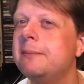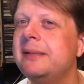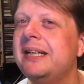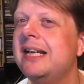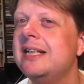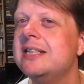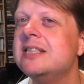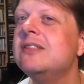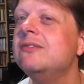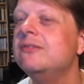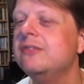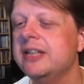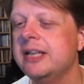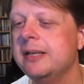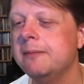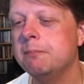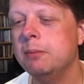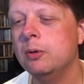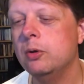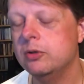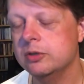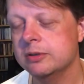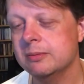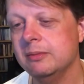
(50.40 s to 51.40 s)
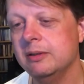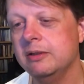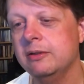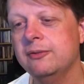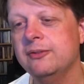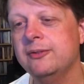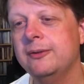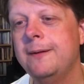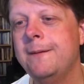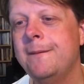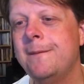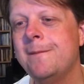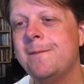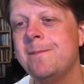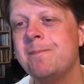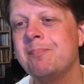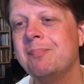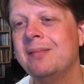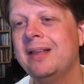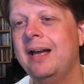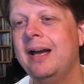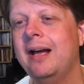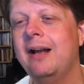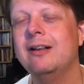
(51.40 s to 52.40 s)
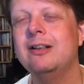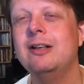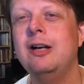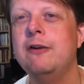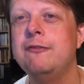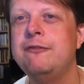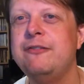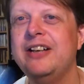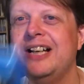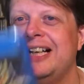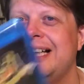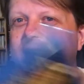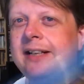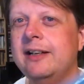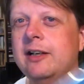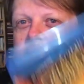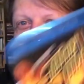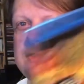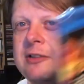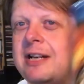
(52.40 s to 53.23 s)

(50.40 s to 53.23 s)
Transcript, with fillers: it up in HMV in Portsmouth. I got a feeling I